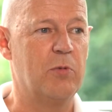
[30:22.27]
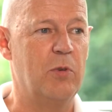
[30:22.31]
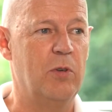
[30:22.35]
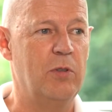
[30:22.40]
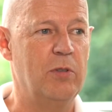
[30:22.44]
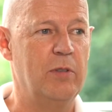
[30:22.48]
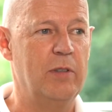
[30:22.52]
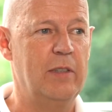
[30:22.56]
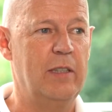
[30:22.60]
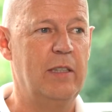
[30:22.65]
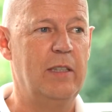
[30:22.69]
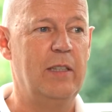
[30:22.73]

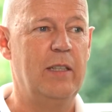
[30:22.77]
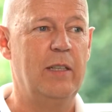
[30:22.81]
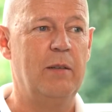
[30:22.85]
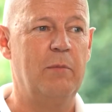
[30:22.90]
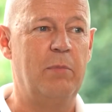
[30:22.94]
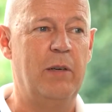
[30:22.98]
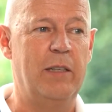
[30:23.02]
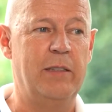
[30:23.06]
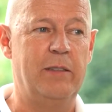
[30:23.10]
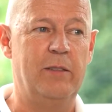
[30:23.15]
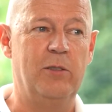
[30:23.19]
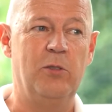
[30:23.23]
wrong,
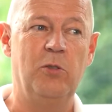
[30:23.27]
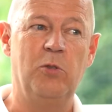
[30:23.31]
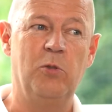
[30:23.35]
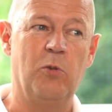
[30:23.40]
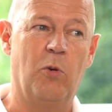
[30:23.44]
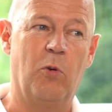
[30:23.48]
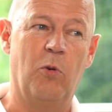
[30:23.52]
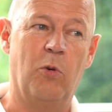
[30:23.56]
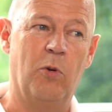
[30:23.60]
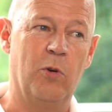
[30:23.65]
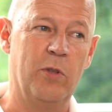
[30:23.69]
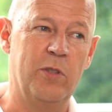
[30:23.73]
but
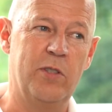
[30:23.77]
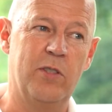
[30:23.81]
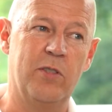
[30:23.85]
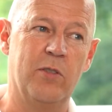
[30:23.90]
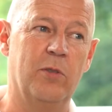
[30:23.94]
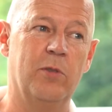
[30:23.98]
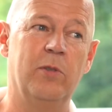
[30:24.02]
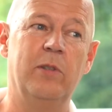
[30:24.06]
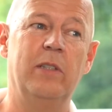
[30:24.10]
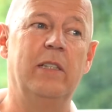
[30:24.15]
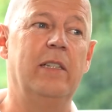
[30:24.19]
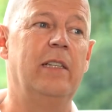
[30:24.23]
you
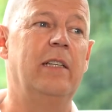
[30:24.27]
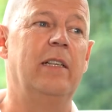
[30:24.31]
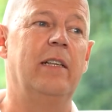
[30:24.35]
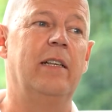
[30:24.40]
also